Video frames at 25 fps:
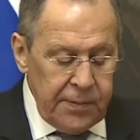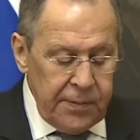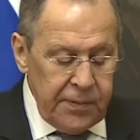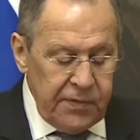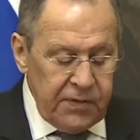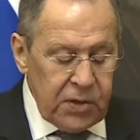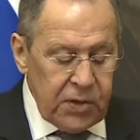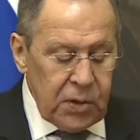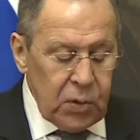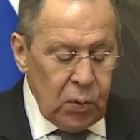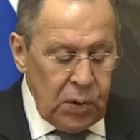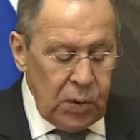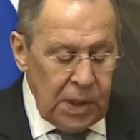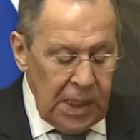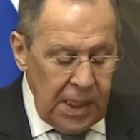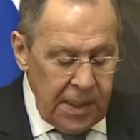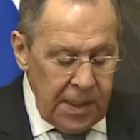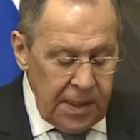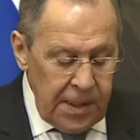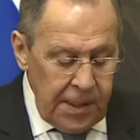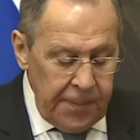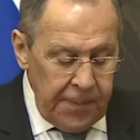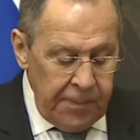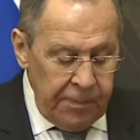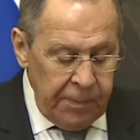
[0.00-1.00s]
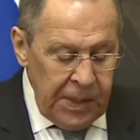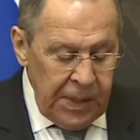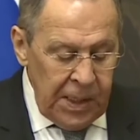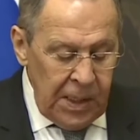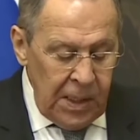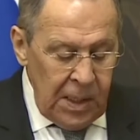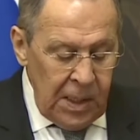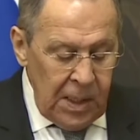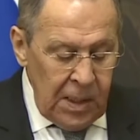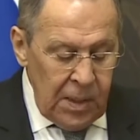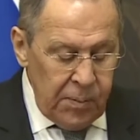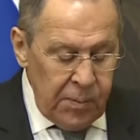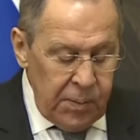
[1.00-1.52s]
We have also talked
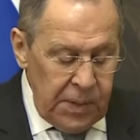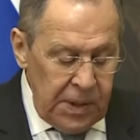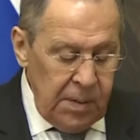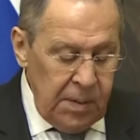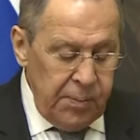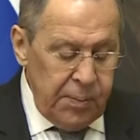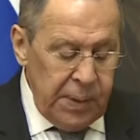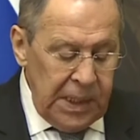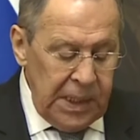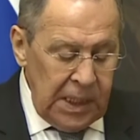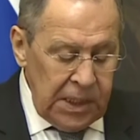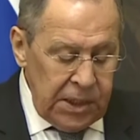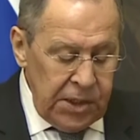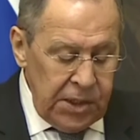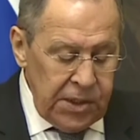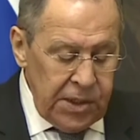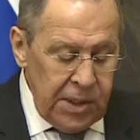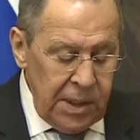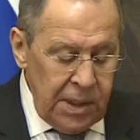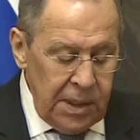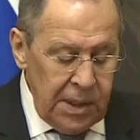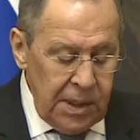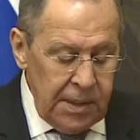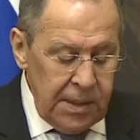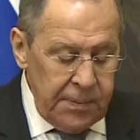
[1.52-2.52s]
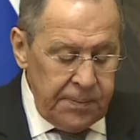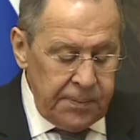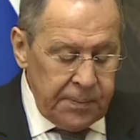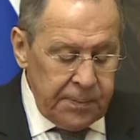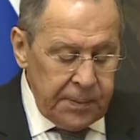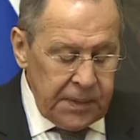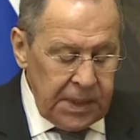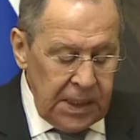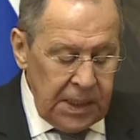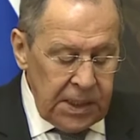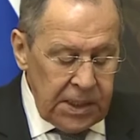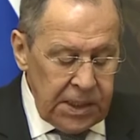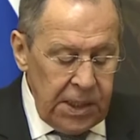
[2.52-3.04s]
about the situation in
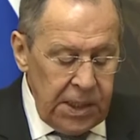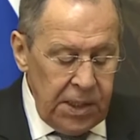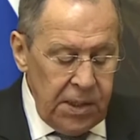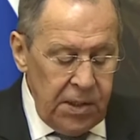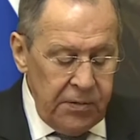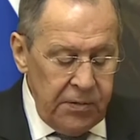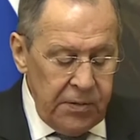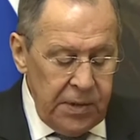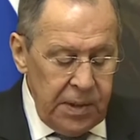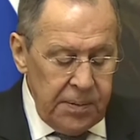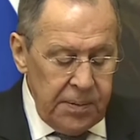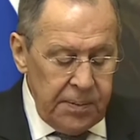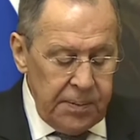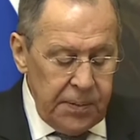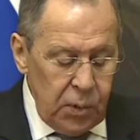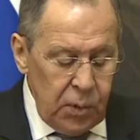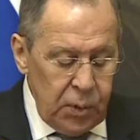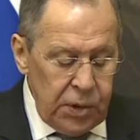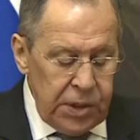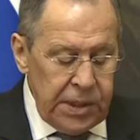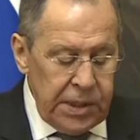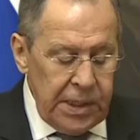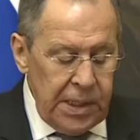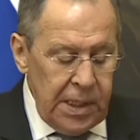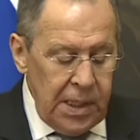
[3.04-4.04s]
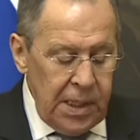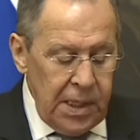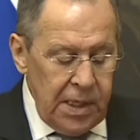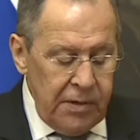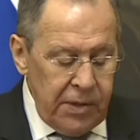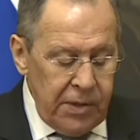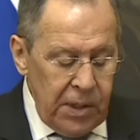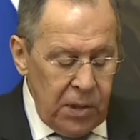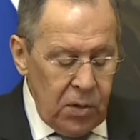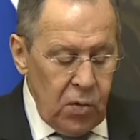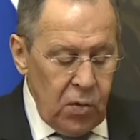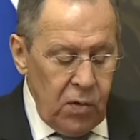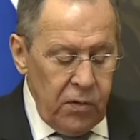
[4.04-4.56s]
Sudan. We have positively
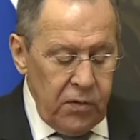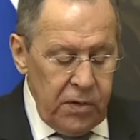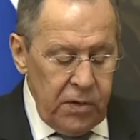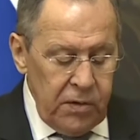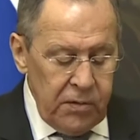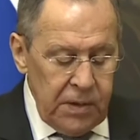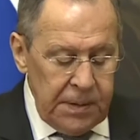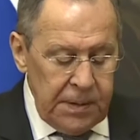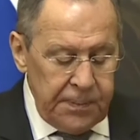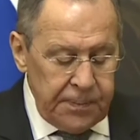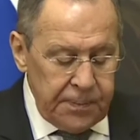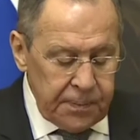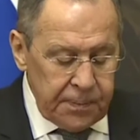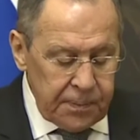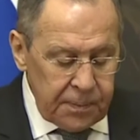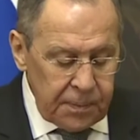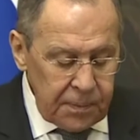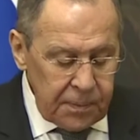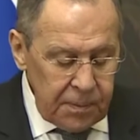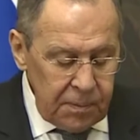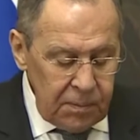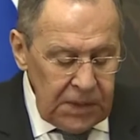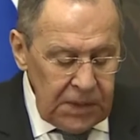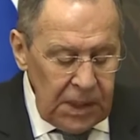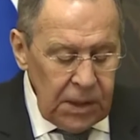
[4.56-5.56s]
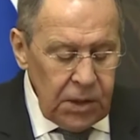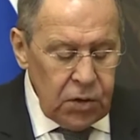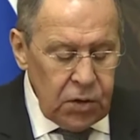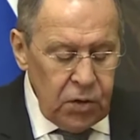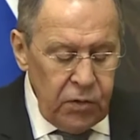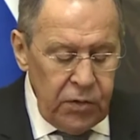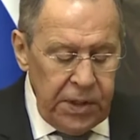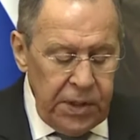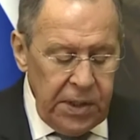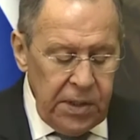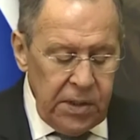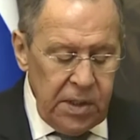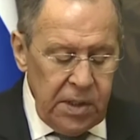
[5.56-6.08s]
assessed the efforts by the
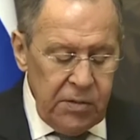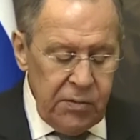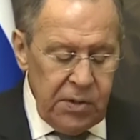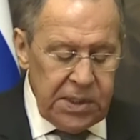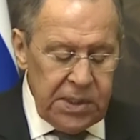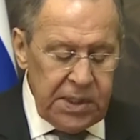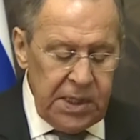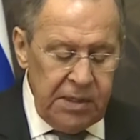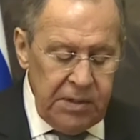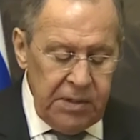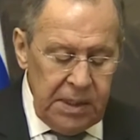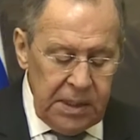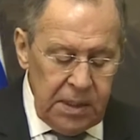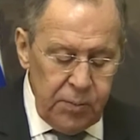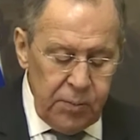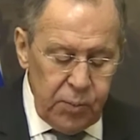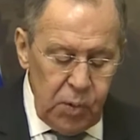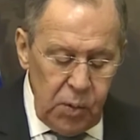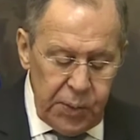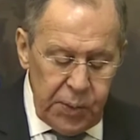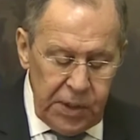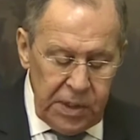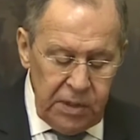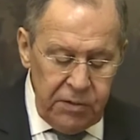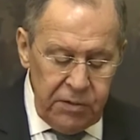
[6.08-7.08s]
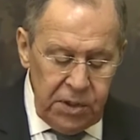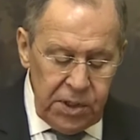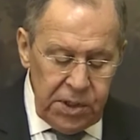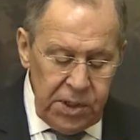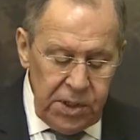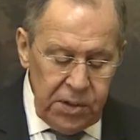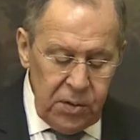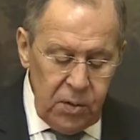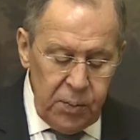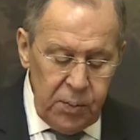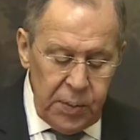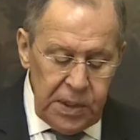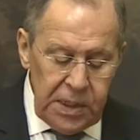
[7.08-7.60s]
Supreme Sovereign
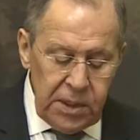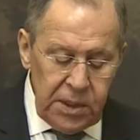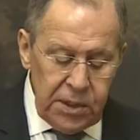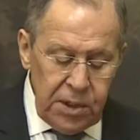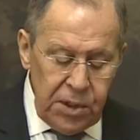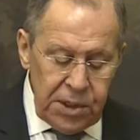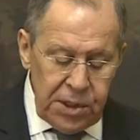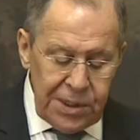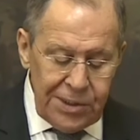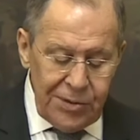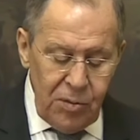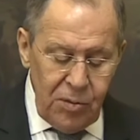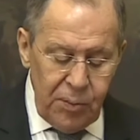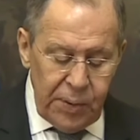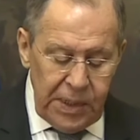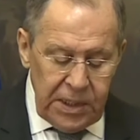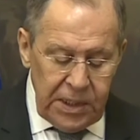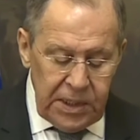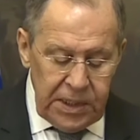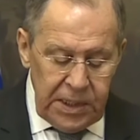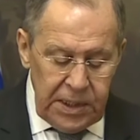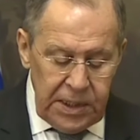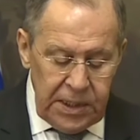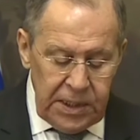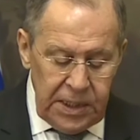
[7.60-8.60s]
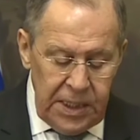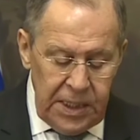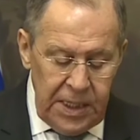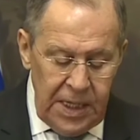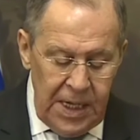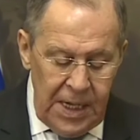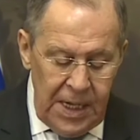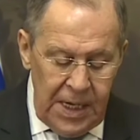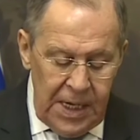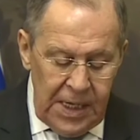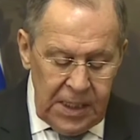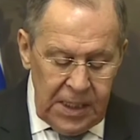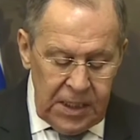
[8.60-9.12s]
Council on promoting the
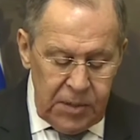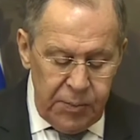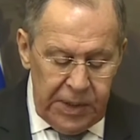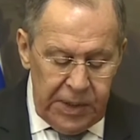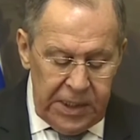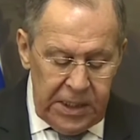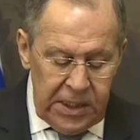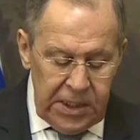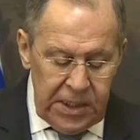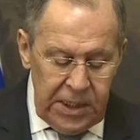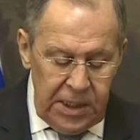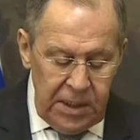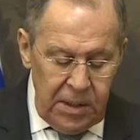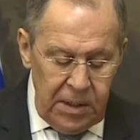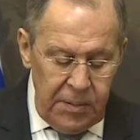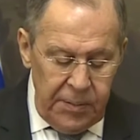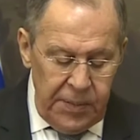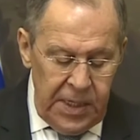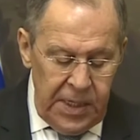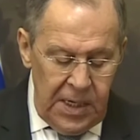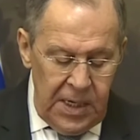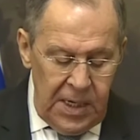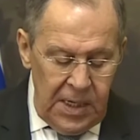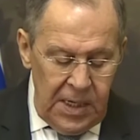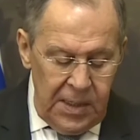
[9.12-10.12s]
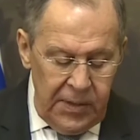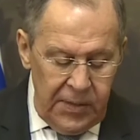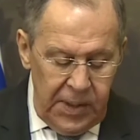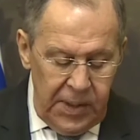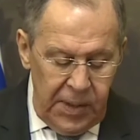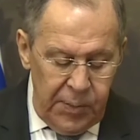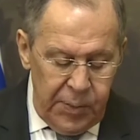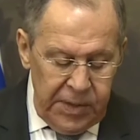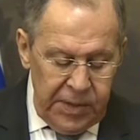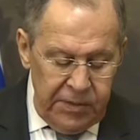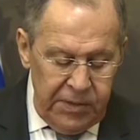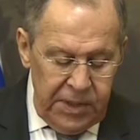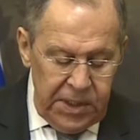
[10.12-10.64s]
political process in the country
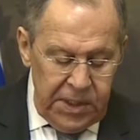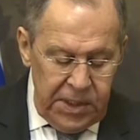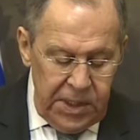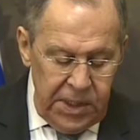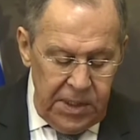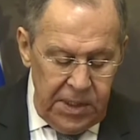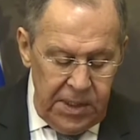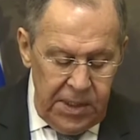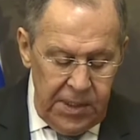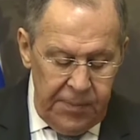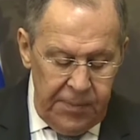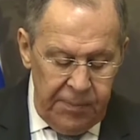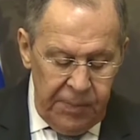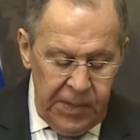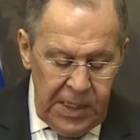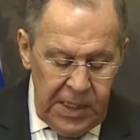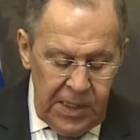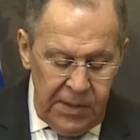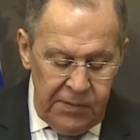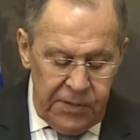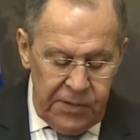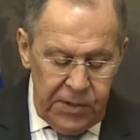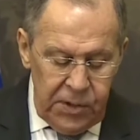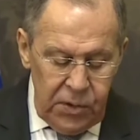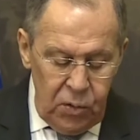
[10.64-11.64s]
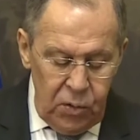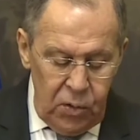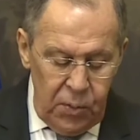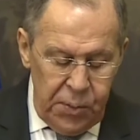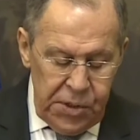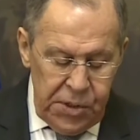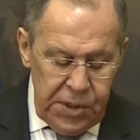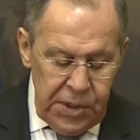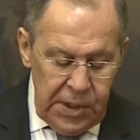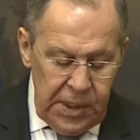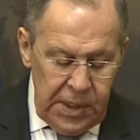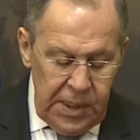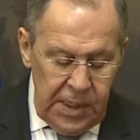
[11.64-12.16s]
with the aim to hold
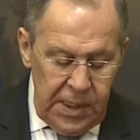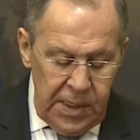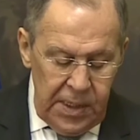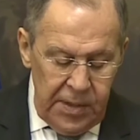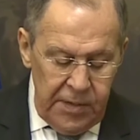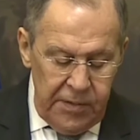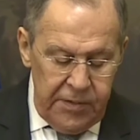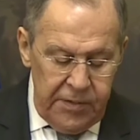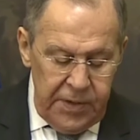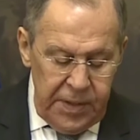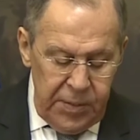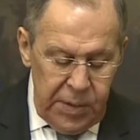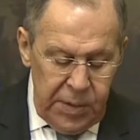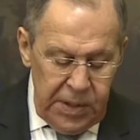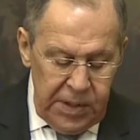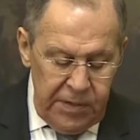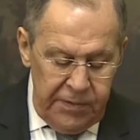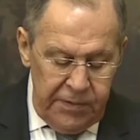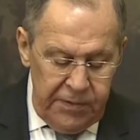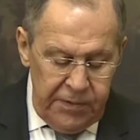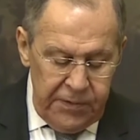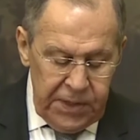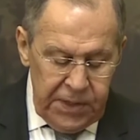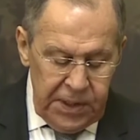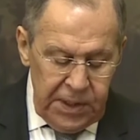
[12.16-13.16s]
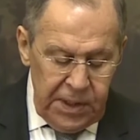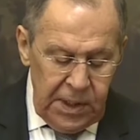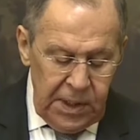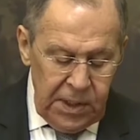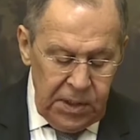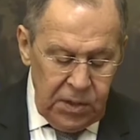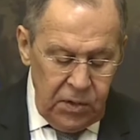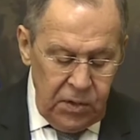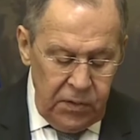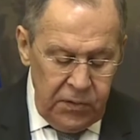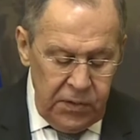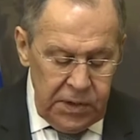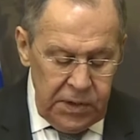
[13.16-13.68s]
general
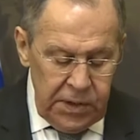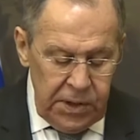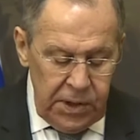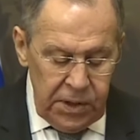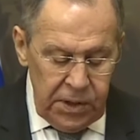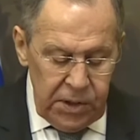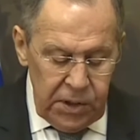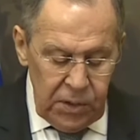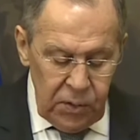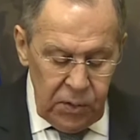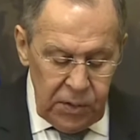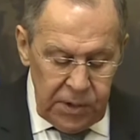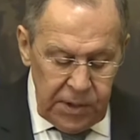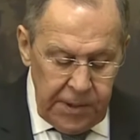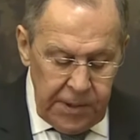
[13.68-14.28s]
elections in a